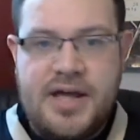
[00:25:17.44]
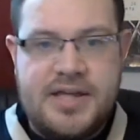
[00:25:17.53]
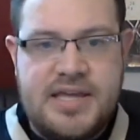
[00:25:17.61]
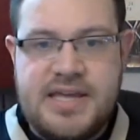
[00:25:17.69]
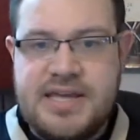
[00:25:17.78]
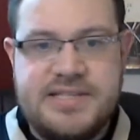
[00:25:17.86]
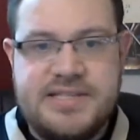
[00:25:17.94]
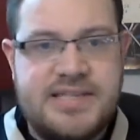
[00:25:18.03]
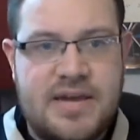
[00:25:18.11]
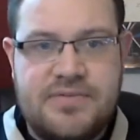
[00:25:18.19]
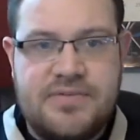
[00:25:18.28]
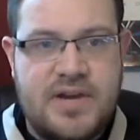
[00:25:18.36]
he's
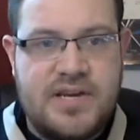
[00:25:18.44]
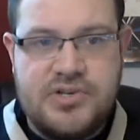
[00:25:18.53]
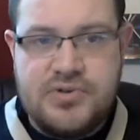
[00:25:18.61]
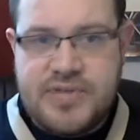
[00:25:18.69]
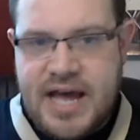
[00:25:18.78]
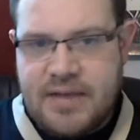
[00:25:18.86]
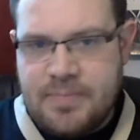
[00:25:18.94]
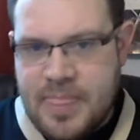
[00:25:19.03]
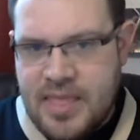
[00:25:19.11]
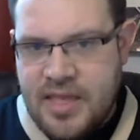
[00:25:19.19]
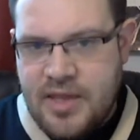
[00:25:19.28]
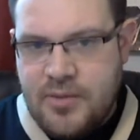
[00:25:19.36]
not afraid to do that
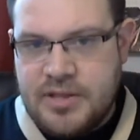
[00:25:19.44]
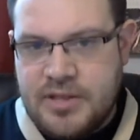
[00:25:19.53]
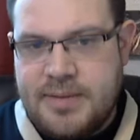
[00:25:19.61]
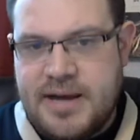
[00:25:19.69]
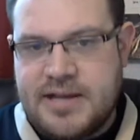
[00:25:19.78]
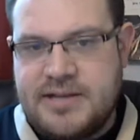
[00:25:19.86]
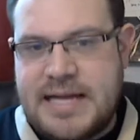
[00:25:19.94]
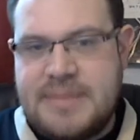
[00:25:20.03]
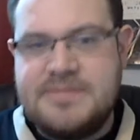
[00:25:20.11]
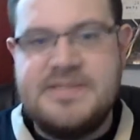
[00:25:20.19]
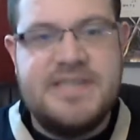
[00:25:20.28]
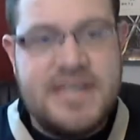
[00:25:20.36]
when the pocket
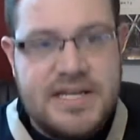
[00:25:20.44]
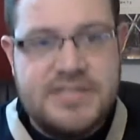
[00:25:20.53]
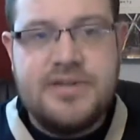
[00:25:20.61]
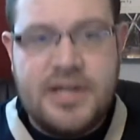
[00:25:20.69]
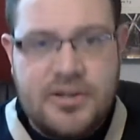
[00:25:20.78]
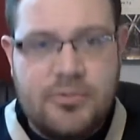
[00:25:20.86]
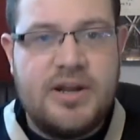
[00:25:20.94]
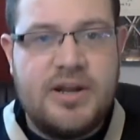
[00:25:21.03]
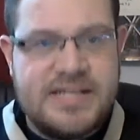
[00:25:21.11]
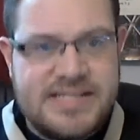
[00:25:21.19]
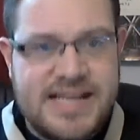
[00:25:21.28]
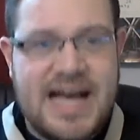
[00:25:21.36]
collapses. He is another one of
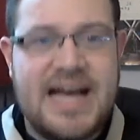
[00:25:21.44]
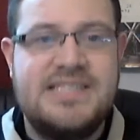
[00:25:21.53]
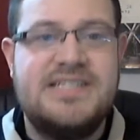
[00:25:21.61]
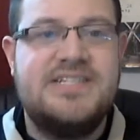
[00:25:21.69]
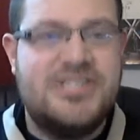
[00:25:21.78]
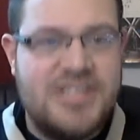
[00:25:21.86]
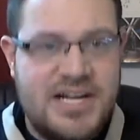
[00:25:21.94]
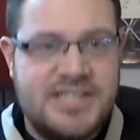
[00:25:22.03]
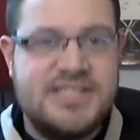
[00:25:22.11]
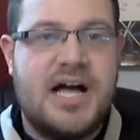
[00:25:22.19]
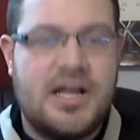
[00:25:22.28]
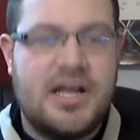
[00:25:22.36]
these guys that just
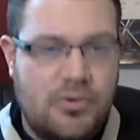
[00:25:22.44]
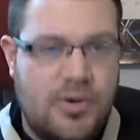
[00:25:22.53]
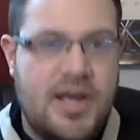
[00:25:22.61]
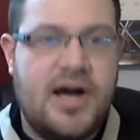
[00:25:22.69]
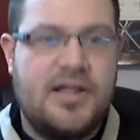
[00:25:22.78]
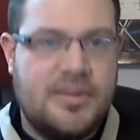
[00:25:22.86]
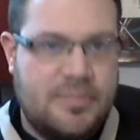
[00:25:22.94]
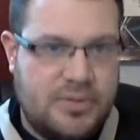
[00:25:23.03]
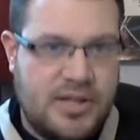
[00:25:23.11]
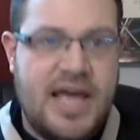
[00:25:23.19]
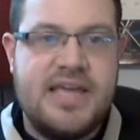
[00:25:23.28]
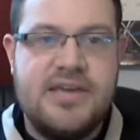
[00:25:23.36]
does not quit on the
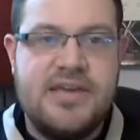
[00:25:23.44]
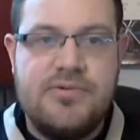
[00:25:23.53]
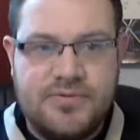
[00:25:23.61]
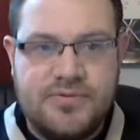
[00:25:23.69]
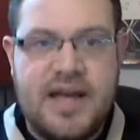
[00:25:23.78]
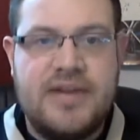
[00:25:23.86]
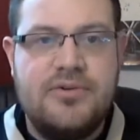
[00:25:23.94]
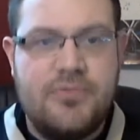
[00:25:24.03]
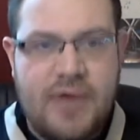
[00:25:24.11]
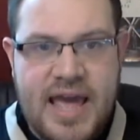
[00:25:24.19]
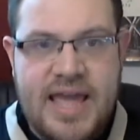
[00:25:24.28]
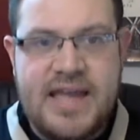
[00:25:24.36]
play. He will find a
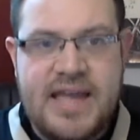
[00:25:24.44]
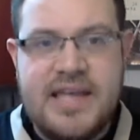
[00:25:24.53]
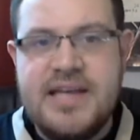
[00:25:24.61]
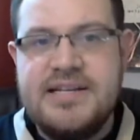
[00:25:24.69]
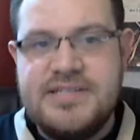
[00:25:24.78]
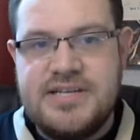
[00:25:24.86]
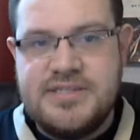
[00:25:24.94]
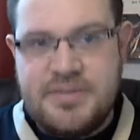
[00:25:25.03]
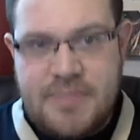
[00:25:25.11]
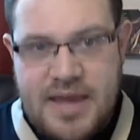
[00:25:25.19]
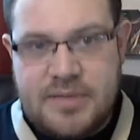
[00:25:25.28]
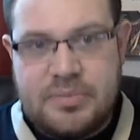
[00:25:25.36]
way to
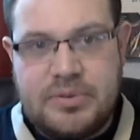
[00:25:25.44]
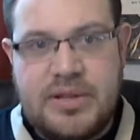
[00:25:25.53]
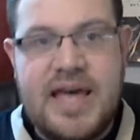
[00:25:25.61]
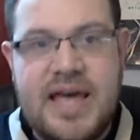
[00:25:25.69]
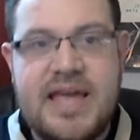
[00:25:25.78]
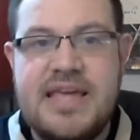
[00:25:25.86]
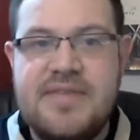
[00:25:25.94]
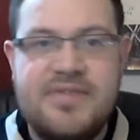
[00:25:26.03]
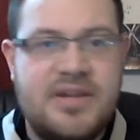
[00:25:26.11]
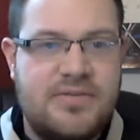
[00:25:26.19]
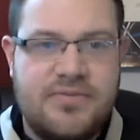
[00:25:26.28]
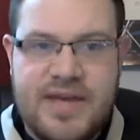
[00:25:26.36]
make a play,
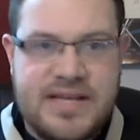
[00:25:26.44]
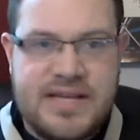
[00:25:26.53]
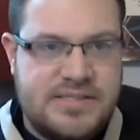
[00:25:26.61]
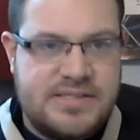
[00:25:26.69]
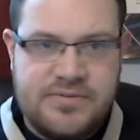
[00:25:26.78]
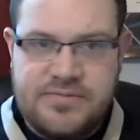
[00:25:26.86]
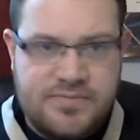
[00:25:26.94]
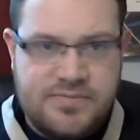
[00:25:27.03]
even in the face of,